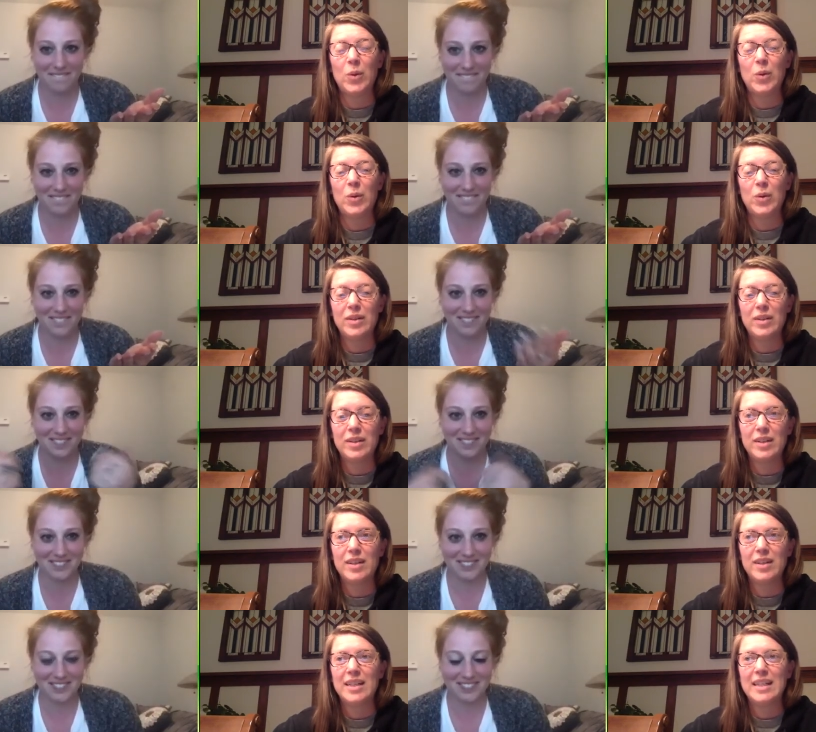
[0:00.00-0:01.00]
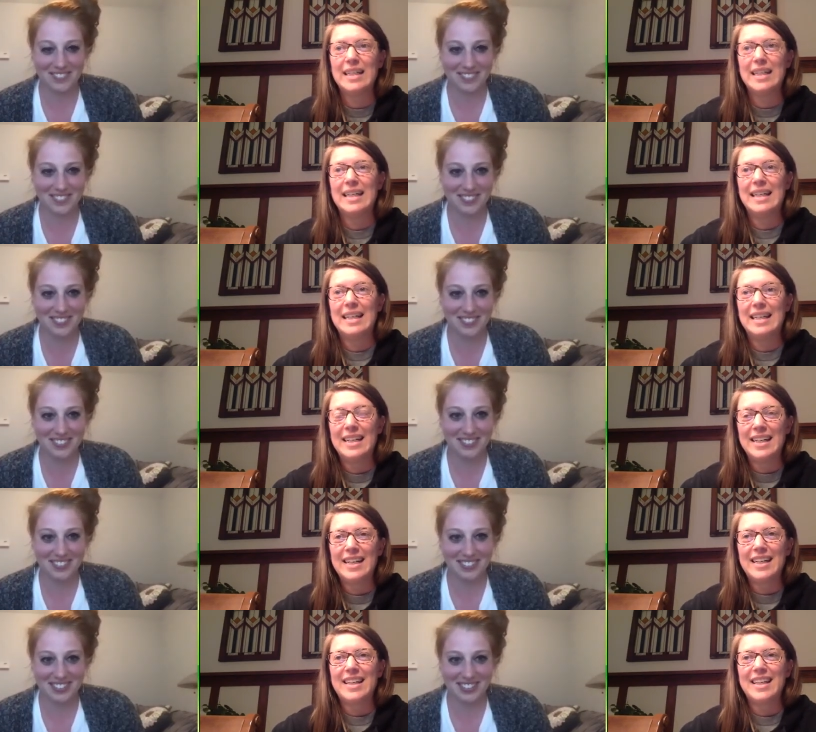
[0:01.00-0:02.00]

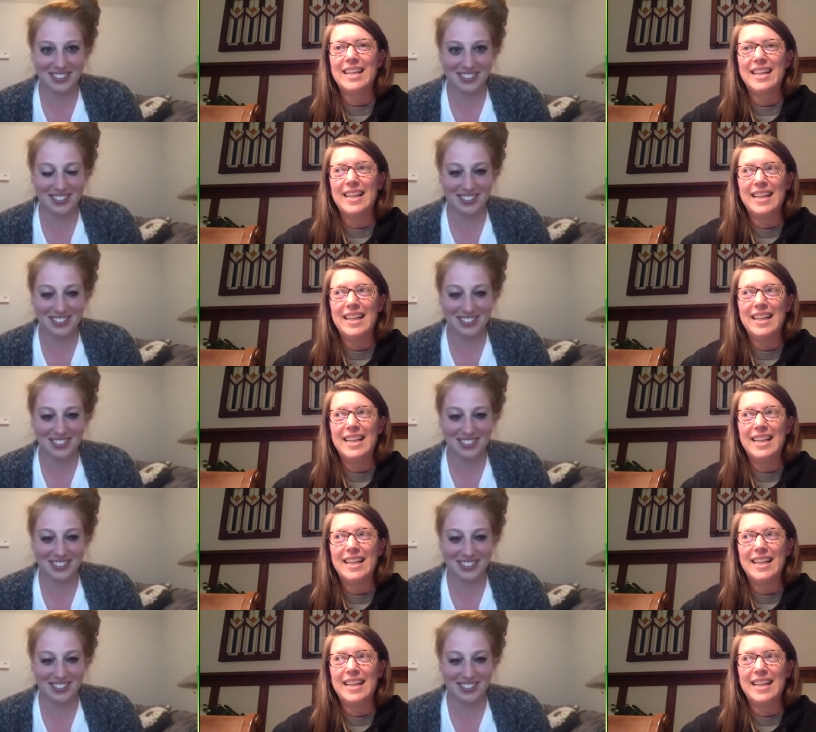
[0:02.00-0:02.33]
No one is speaking in this clip.